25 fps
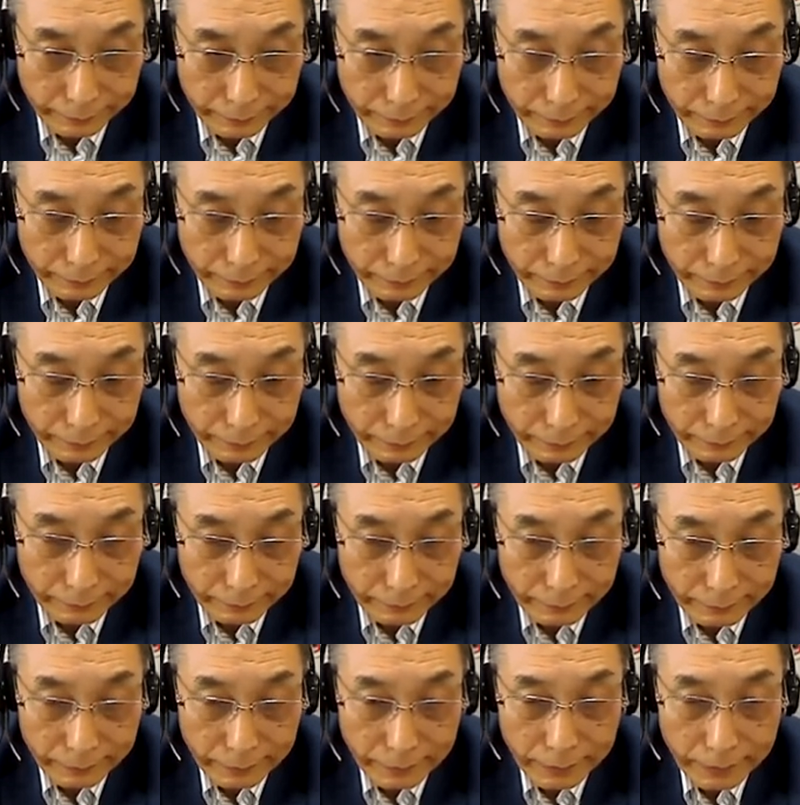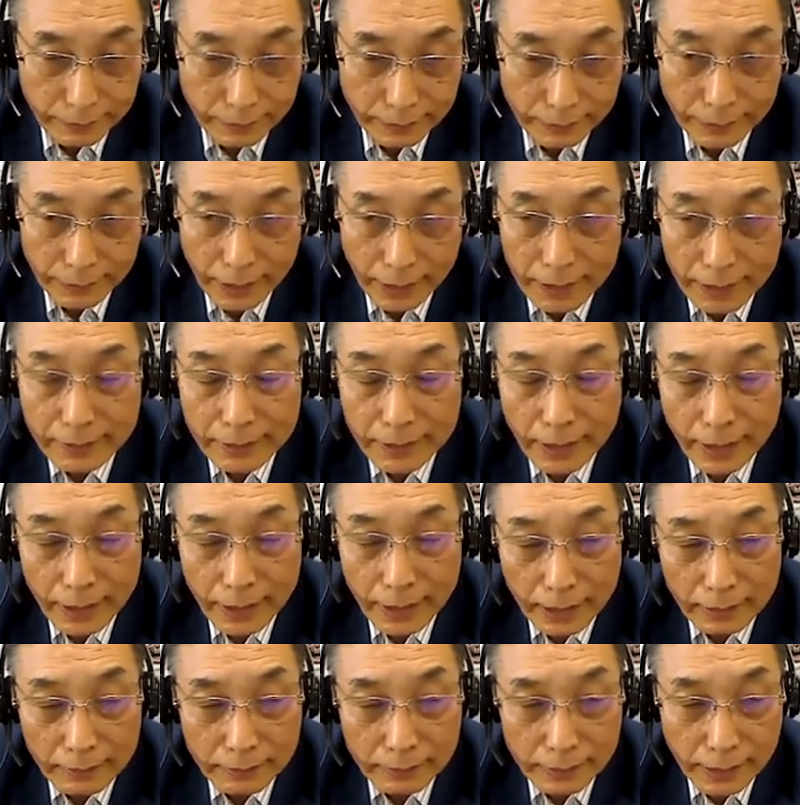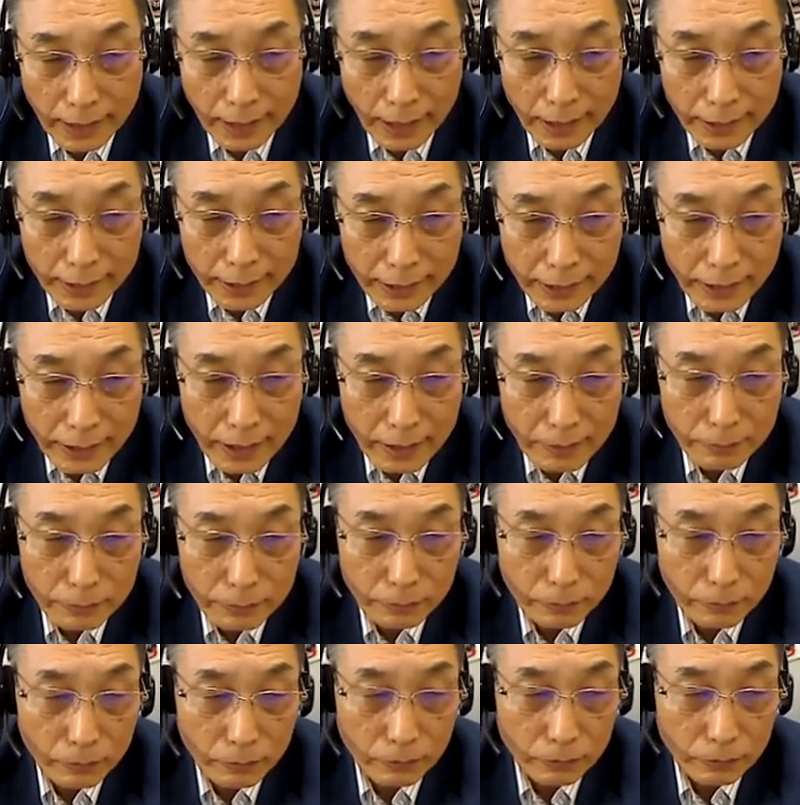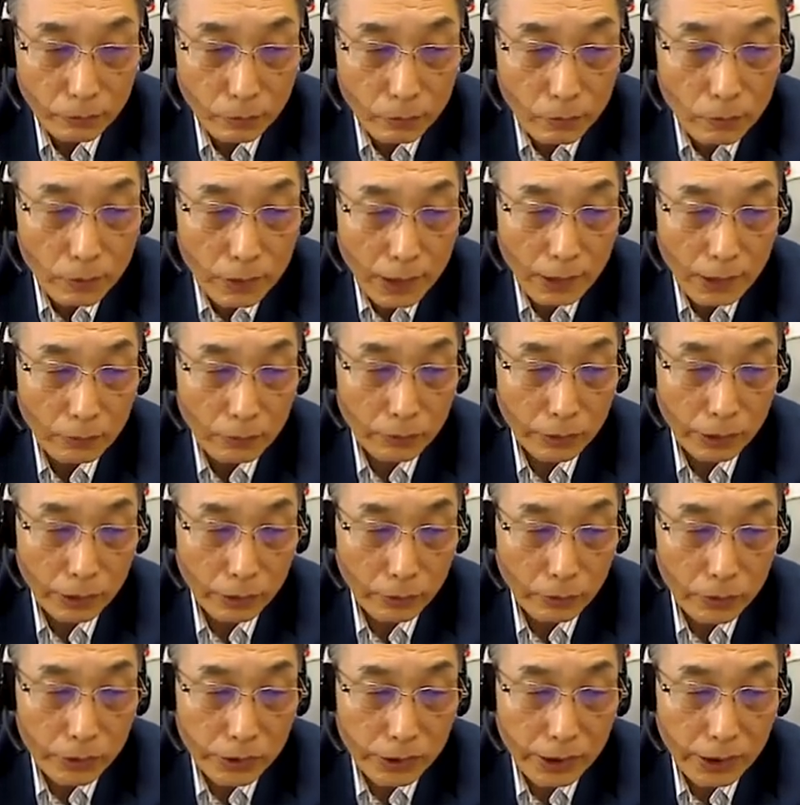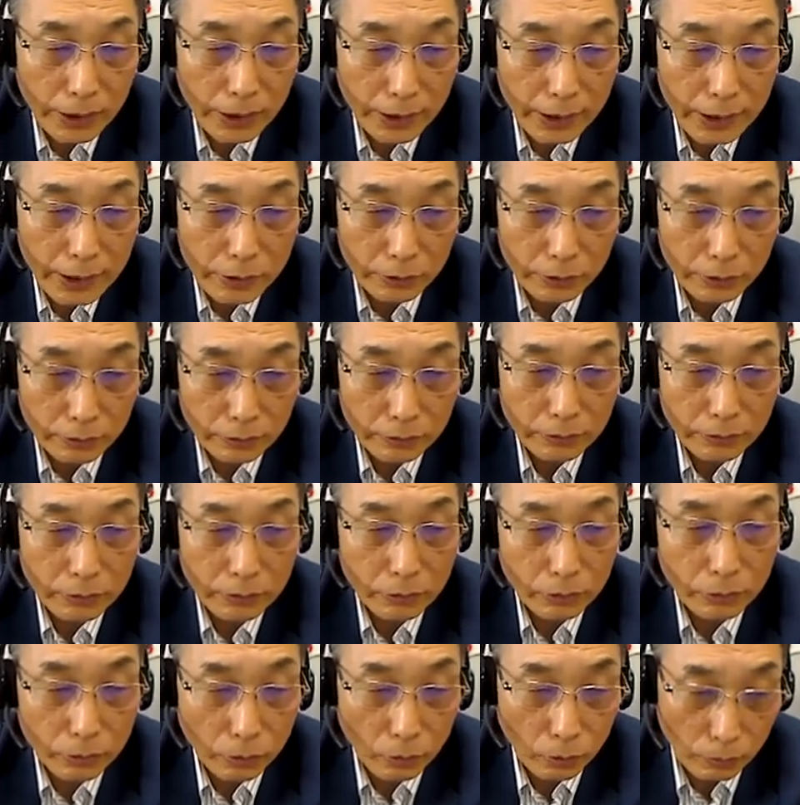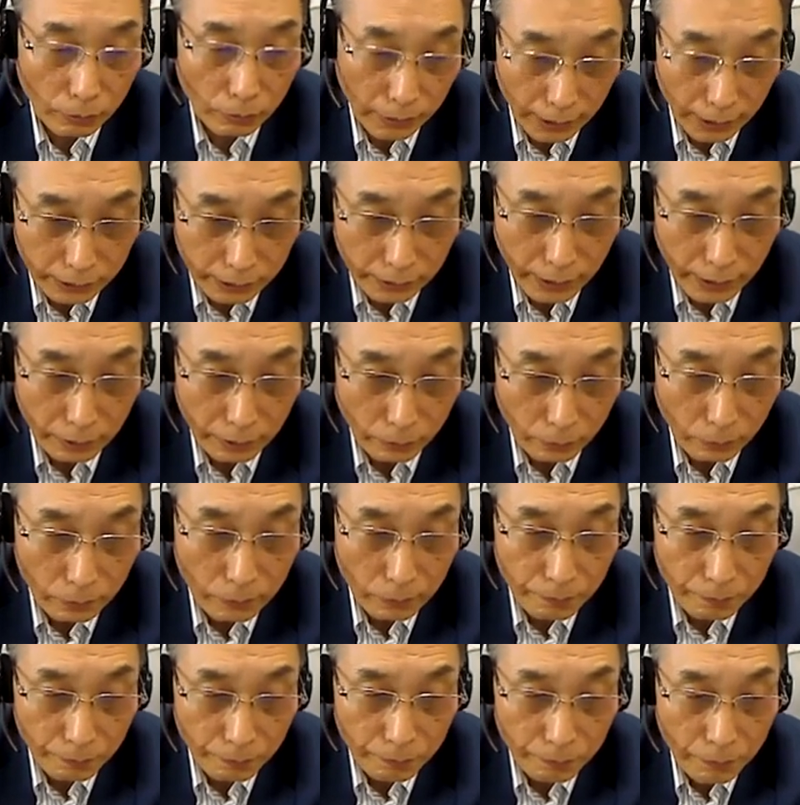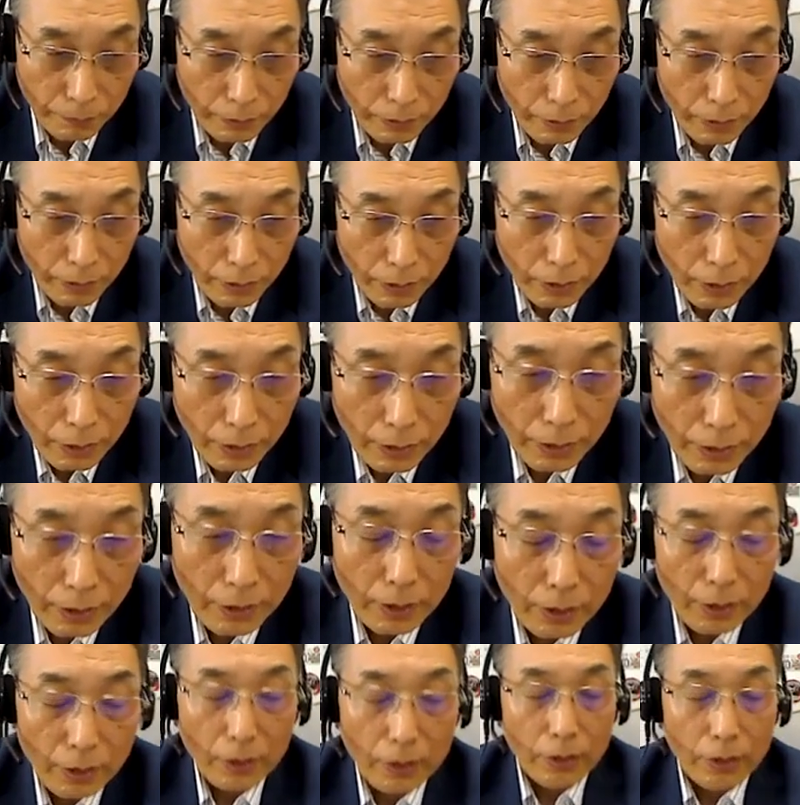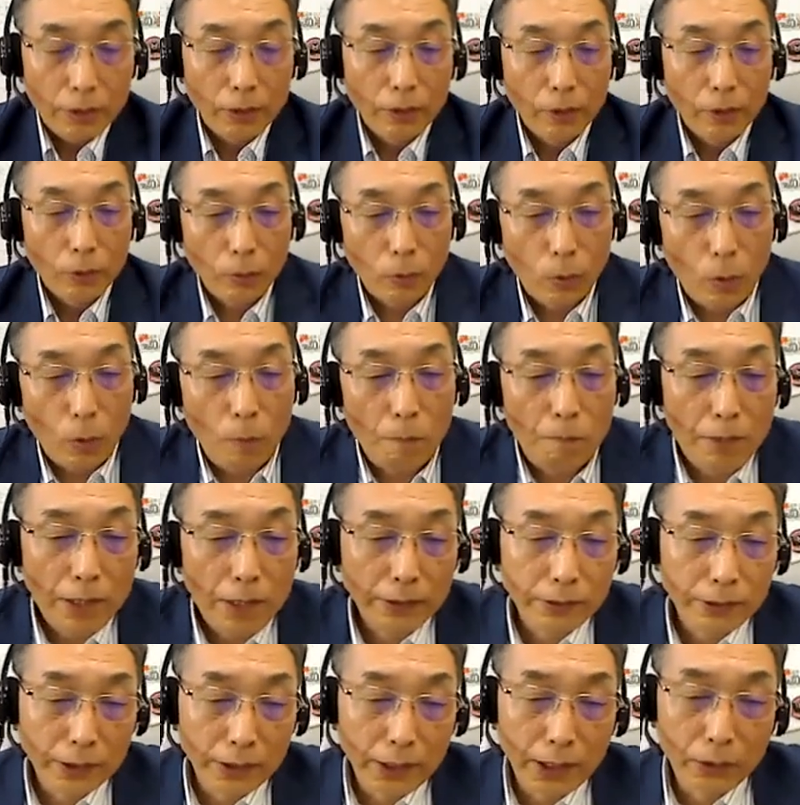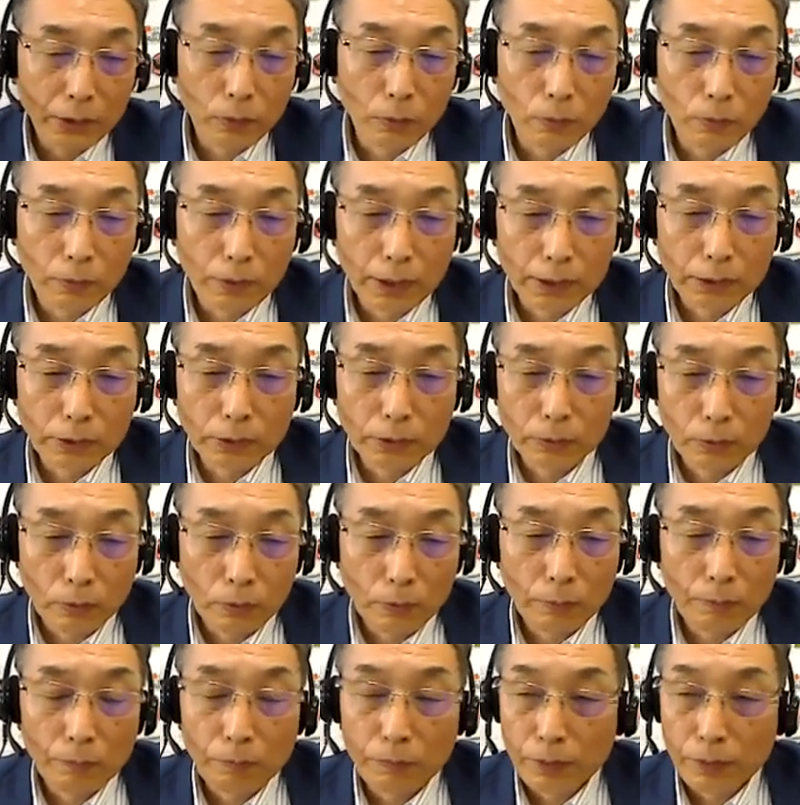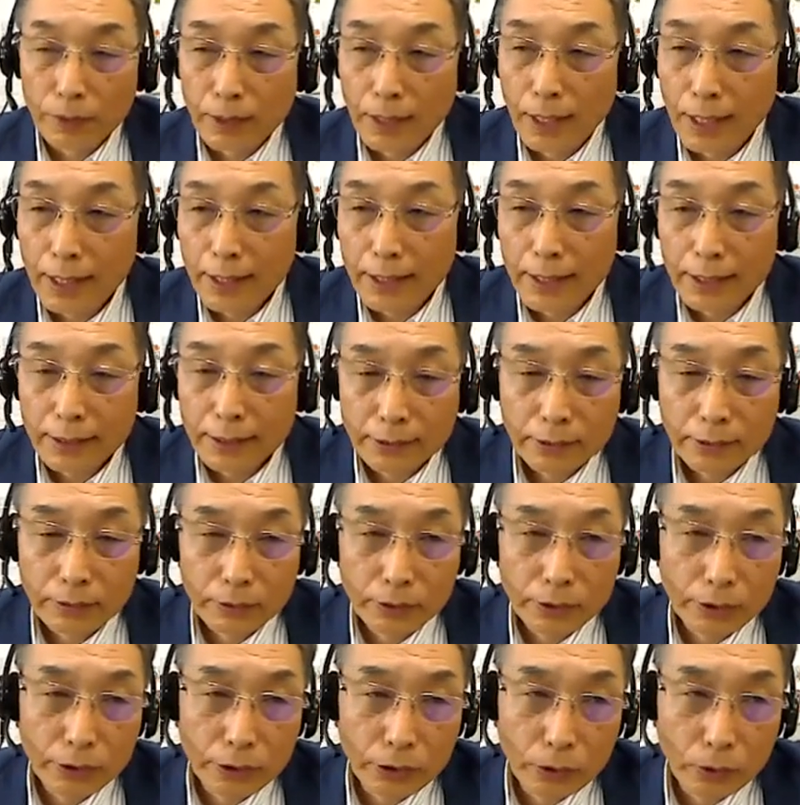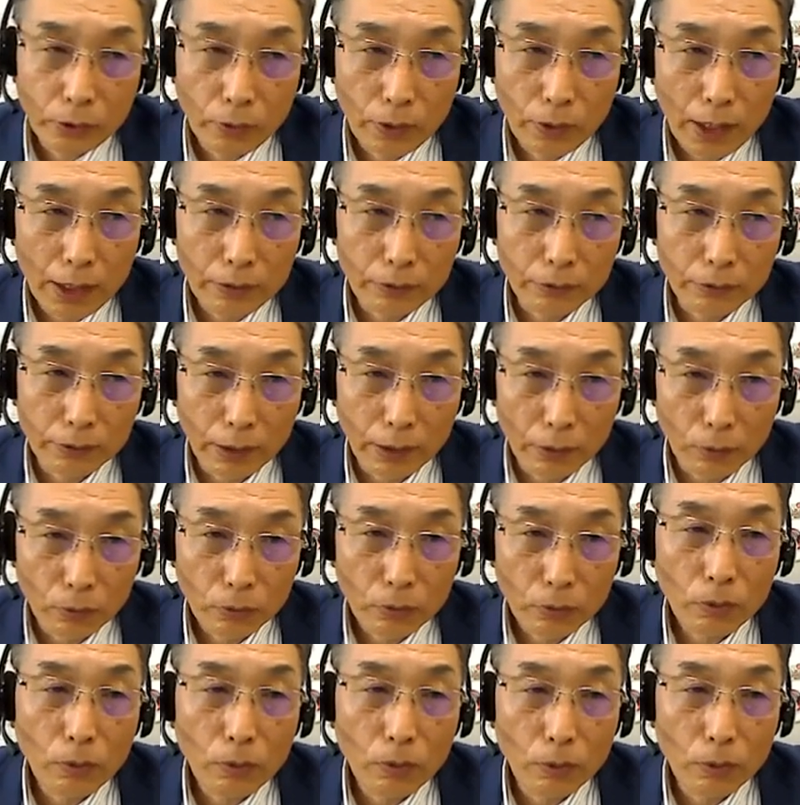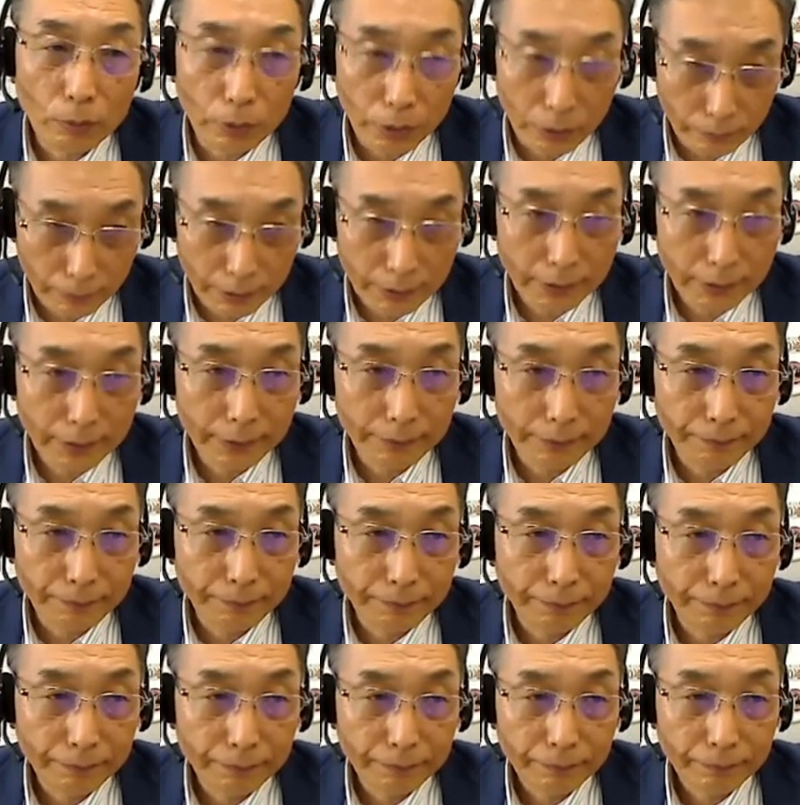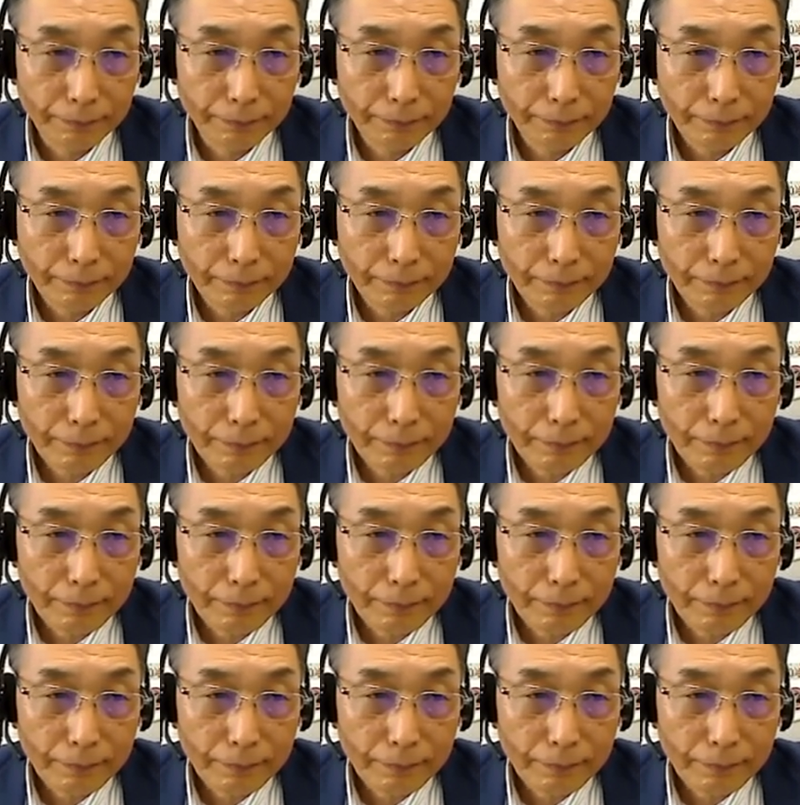But uh, there are other countries uh, in which this is not possible. Rather than setting the specific uh, time slots in the future, we would like to